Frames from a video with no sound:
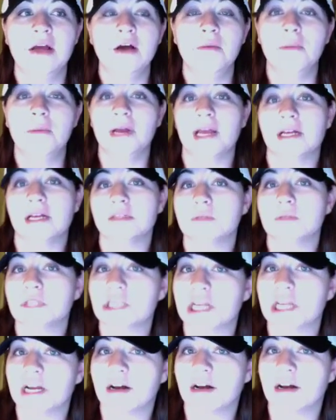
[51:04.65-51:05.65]
But guess what
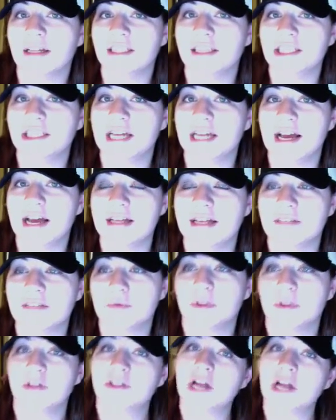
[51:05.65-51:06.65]
Shakeology does
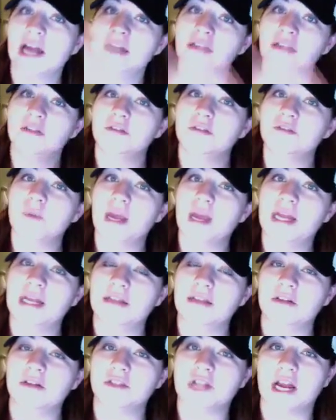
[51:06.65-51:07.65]
when they're trying to lose weight
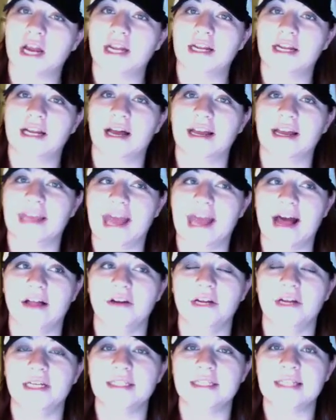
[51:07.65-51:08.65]
and they're trying to cut
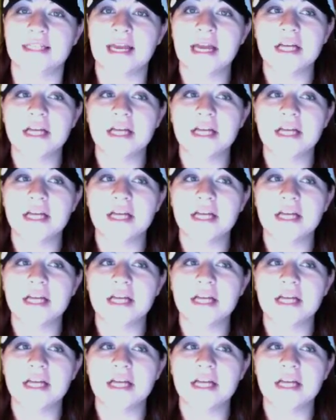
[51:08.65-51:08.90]
calories?